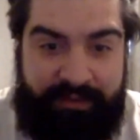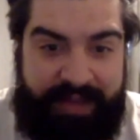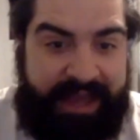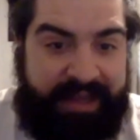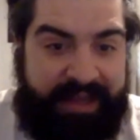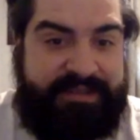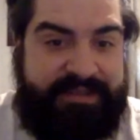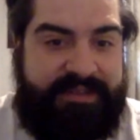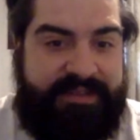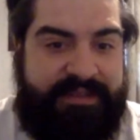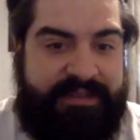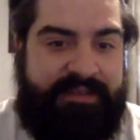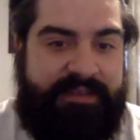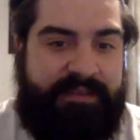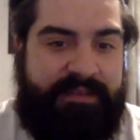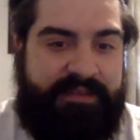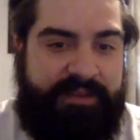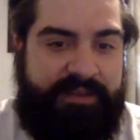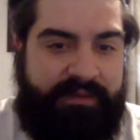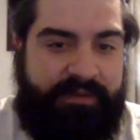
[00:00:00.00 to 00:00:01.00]
and they do
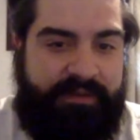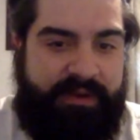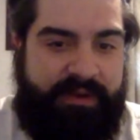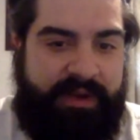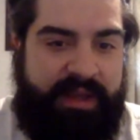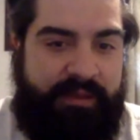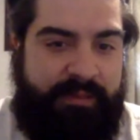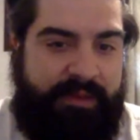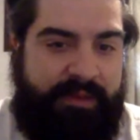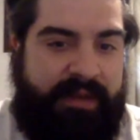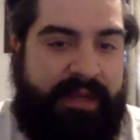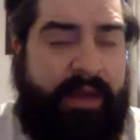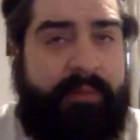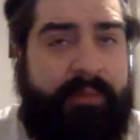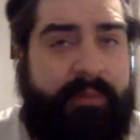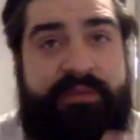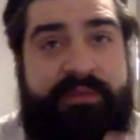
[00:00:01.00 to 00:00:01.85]
actions and stuff, right?